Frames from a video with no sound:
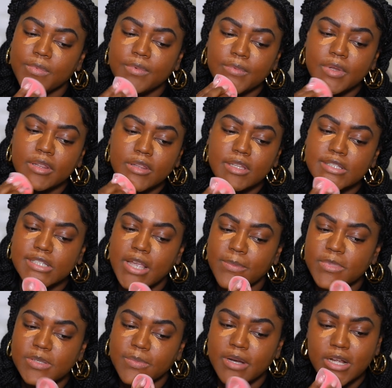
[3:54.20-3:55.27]
with the
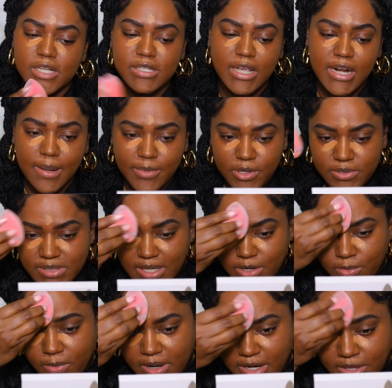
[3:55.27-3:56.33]
same sponge. And I'm
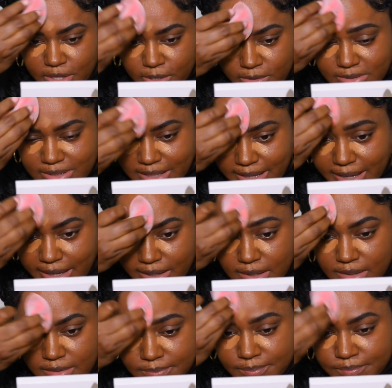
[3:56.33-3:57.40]
using one of those, like,
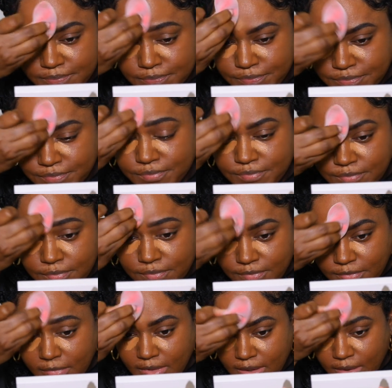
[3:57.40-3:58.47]

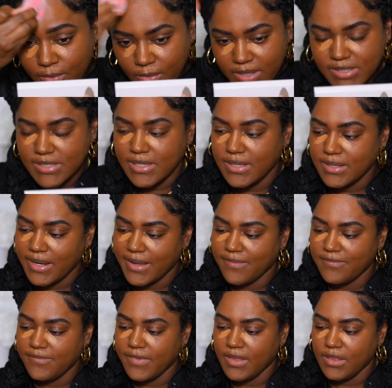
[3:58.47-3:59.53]
what's it? Like
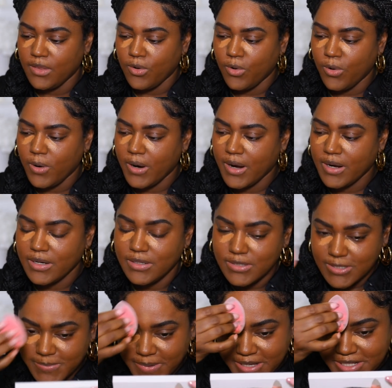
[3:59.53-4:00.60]
velour
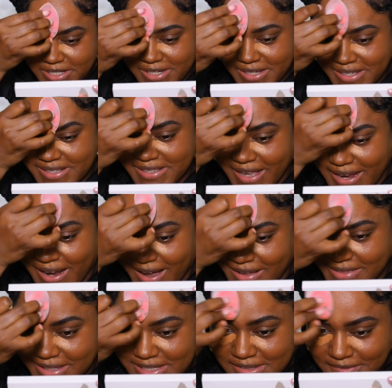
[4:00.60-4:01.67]
sponges. I
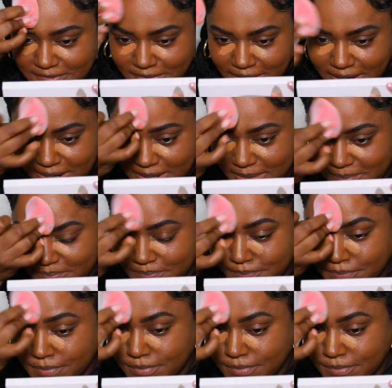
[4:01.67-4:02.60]
got this from